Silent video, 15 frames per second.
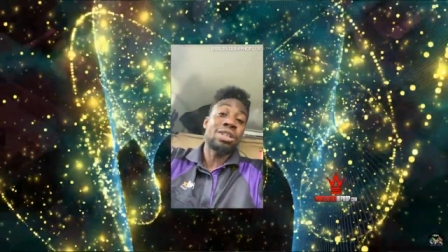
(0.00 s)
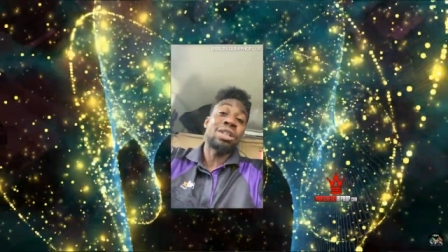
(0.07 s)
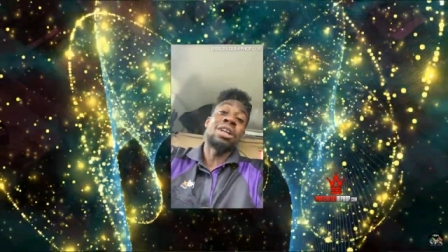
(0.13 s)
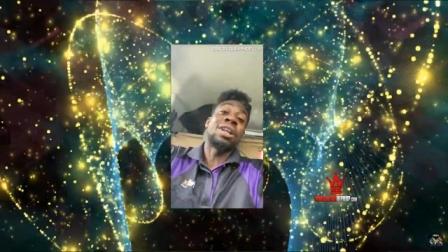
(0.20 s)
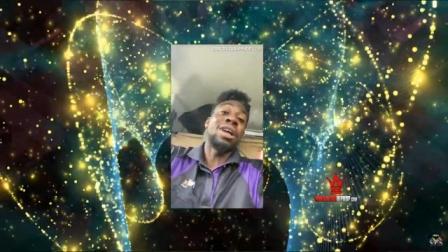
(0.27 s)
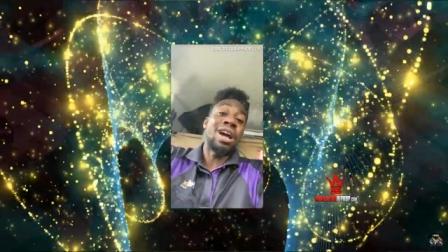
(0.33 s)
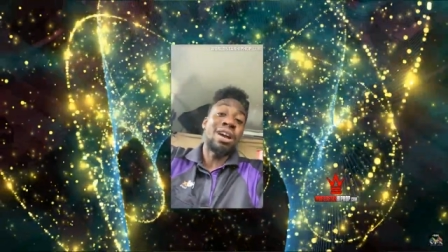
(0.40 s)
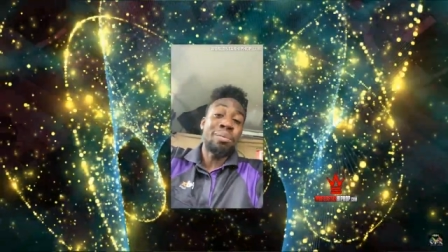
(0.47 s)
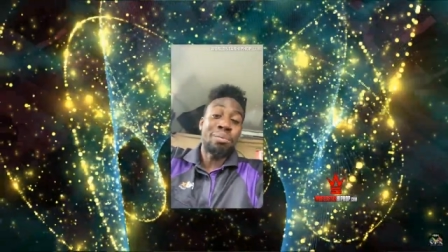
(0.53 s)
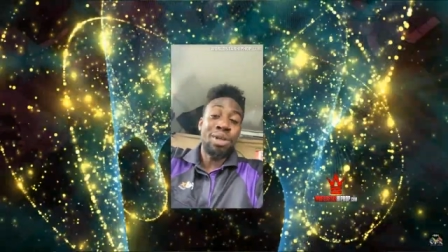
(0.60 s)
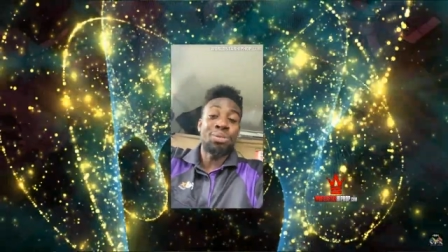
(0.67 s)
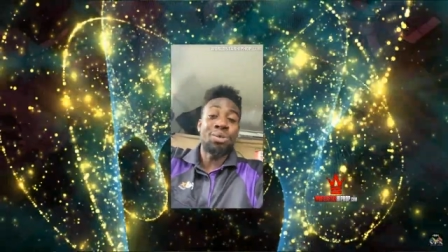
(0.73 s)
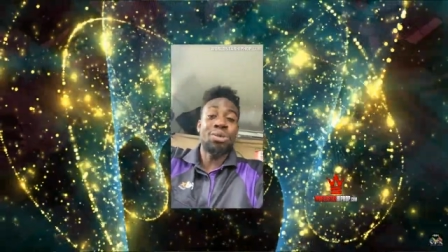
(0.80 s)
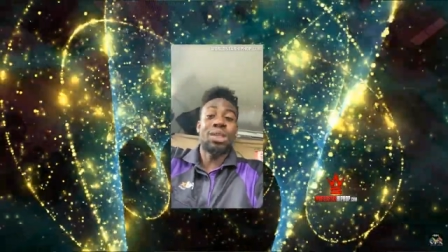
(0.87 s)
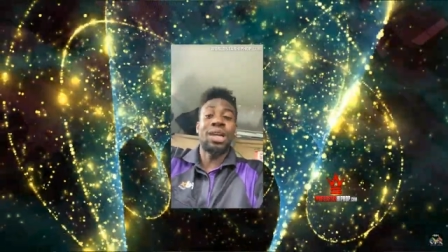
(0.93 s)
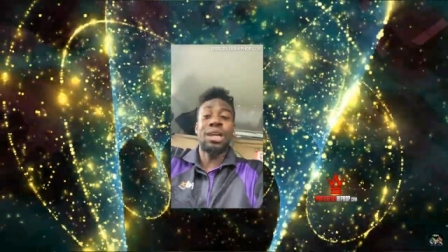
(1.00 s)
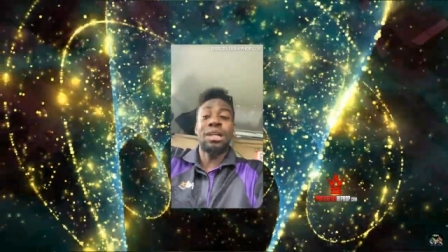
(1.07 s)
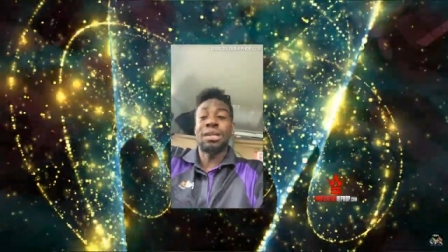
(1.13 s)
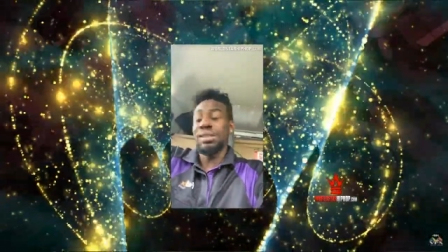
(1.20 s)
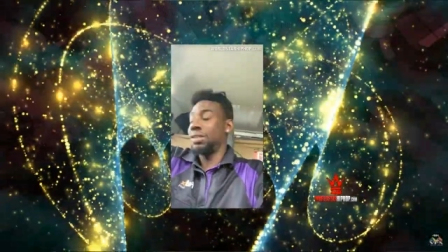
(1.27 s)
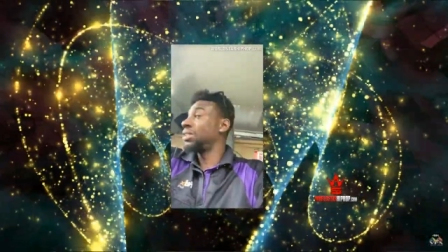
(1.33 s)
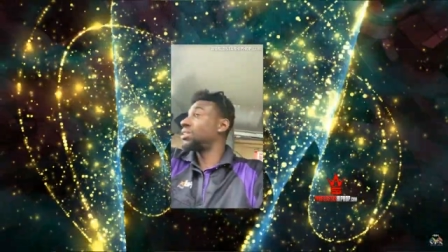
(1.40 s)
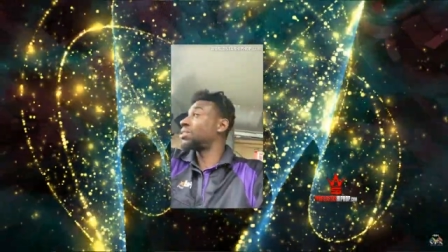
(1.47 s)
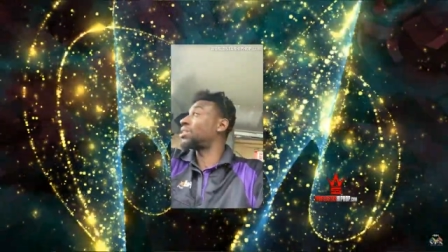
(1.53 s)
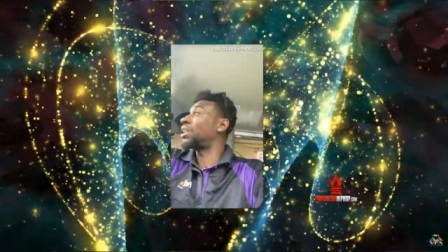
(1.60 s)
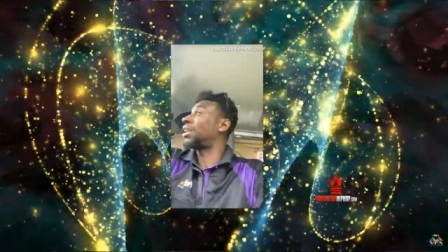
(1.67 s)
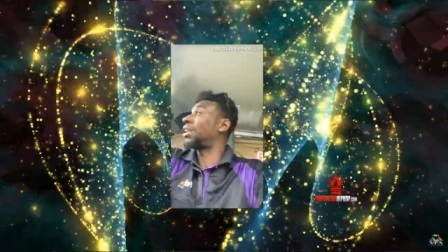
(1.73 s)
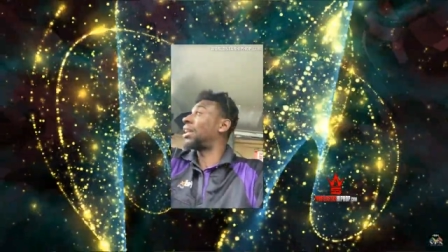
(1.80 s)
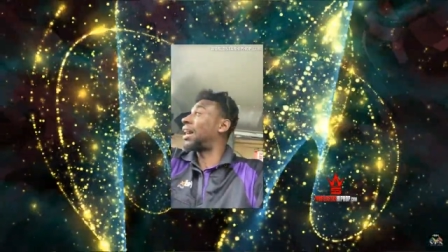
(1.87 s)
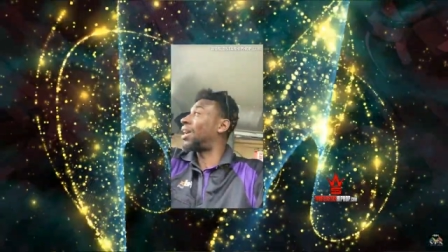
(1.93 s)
but yet still y'all want to make fun of this guy,